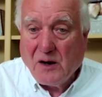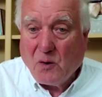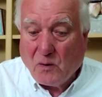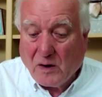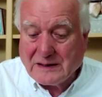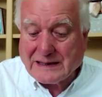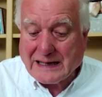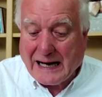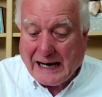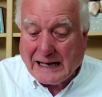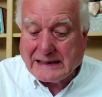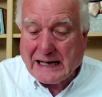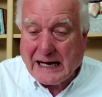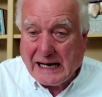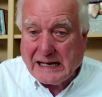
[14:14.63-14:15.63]
was
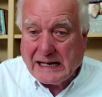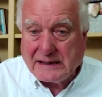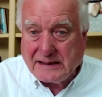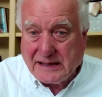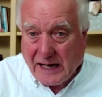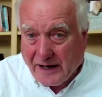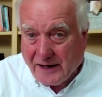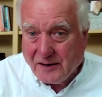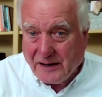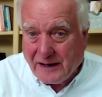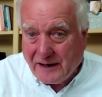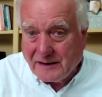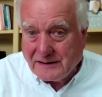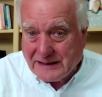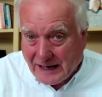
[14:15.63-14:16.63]
at a
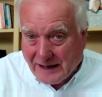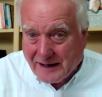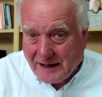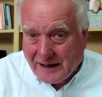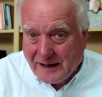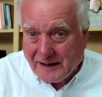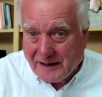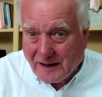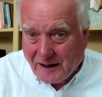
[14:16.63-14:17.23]
decade